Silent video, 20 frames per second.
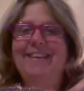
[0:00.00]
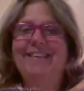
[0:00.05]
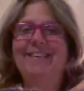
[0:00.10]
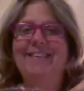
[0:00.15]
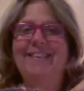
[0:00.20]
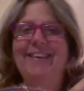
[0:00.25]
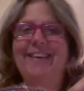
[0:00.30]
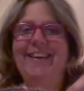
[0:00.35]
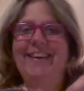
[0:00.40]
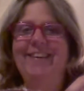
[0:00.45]

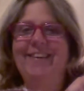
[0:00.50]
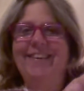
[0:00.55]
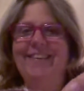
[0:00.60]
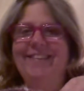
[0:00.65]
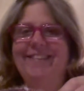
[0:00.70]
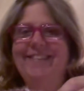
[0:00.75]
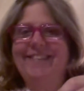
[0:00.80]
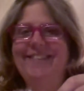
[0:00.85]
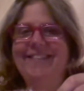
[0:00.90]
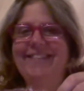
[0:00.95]
on
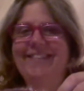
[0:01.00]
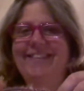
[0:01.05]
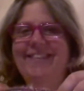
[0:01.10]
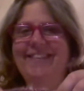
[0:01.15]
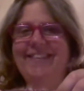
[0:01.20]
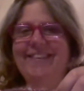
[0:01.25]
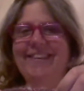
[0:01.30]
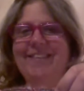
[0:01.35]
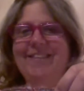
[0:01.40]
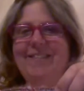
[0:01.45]
here.
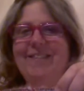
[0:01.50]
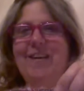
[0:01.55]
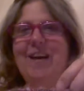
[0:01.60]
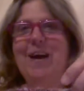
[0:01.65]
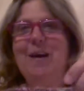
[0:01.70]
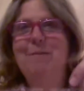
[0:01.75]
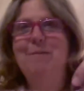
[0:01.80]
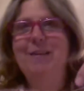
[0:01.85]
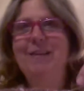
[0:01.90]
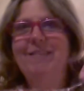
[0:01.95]
So
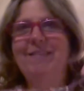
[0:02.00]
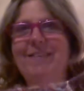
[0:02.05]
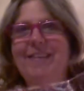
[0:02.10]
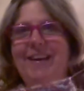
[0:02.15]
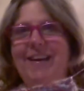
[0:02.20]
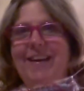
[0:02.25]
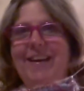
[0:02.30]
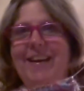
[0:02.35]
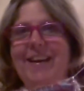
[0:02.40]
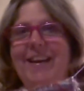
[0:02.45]
I'm
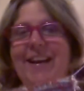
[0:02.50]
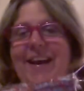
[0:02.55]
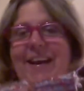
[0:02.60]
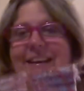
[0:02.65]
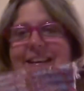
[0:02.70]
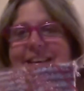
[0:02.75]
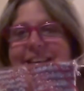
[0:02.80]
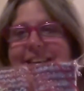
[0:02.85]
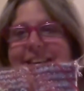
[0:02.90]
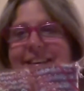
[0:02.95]
excited.
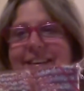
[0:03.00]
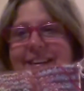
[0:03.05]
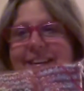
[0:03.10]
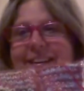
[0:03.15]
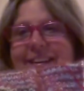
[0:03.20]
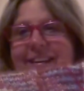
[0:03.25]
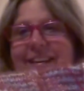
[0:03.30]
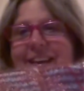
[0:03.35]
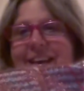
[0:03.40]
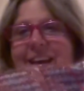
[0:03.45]
I did
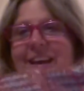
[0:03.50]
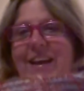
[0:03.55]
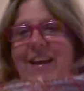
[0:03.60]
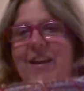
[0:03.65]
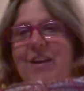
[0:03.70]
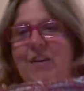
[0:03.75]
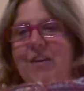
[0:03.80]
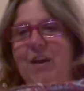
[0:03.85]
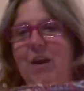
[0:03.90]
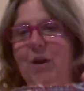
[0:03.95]
it.
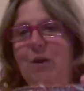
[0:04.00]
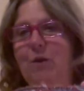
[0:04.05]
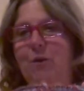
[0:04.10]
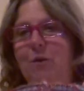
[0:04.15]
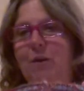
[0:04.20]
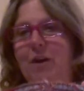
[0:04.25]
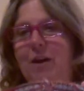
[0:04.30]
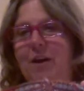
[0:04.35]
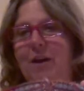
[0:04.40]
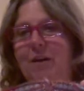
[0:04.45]
You
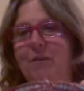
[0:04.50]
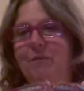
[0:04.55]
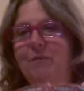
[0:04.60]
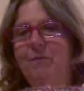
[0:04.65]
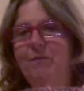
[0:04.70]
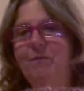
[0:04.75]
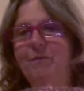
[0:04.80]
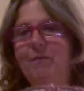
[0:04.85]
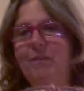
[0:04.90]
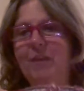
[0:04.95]
know,
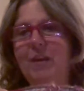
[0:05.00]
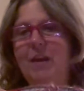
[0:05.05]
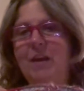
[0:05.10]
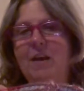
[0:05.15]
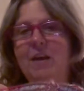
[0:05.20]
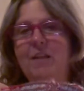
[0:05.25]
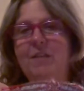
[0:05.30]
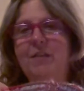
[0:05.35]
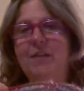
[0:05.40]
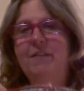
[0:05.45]

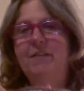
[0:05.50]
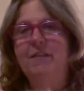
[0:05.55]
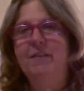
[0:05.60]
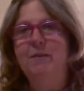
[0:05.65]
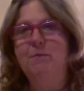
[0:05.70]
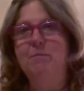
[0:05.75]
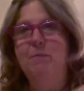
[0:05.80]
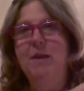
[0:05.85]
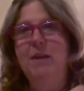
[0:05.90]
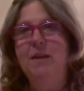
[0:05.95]
this
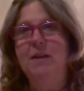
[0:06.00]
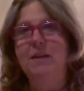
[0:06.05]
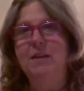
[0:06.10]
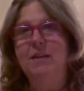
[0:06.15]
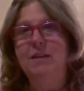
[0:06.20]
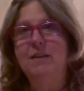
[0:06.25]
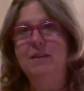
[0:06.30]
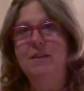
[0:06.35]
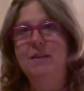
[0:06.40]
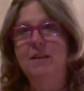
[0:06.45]
is
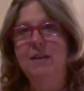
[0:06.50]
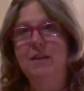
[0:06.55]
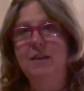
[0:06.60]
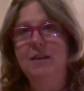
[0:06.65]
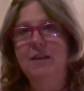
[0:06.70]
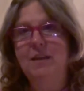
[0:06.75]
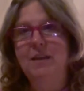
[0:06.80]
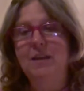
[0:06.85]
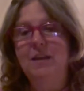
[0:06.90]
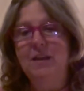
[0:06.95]
Mina's
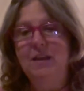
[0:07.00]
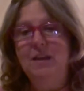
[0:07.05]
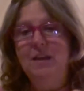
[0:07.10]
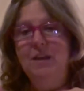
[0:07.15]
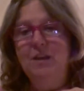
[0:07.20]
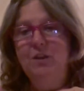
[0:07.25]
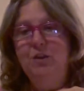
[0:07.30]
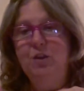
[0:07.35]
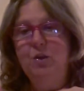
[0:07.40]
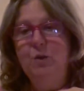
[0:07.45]

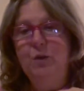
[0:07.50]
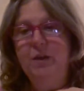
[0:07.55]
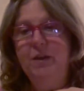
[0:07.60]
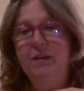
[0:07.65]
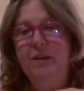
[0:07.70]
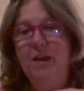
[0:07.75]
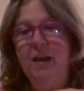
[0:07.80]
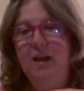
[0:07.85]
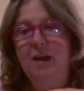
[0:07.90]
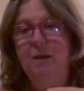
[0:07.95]
2 at a
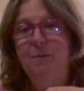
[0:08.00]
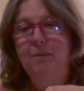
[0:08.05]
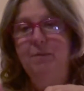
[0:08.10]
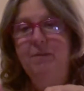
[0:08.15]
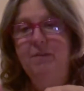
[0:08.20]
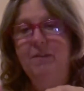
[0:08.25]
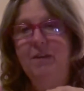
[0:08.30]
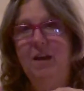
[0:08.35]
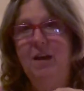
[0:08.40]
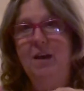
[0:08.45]
time
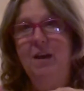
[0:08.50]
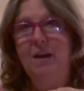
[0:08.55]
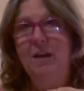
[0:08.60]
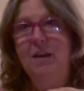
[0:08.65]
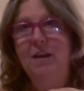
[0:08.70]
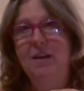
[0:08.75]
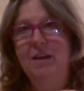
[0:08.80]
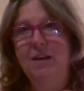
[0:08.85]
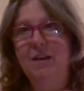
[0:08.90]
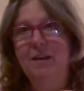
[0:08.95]
sock
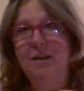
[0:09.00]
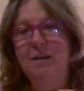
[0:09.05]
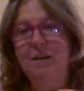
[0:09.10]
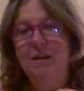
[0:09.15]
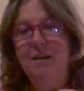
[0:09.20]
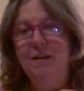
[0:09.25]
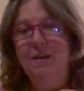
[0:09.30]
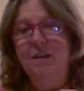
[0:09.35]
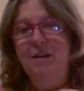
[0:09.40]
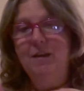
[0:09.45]

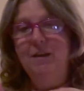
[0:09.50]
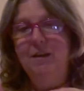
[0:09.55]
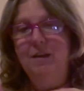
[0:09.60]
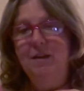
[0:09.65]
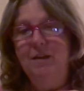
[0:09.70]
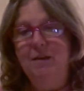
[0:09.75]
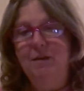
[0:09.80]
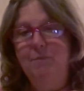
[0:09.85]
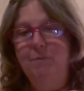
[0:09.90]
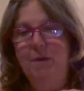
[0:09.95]

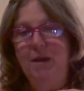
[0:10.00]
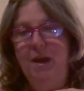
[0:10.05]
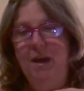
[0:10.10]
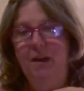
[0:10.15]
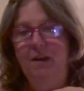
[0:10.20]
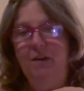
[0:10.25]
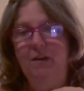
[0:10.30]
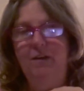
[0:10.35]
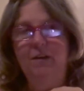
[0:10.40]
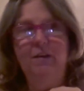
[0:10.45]

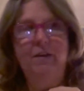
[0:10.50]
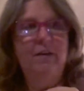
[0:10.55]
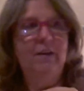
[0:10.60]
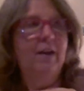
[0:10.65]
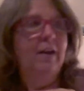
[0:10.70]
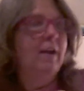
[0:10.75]
pattern,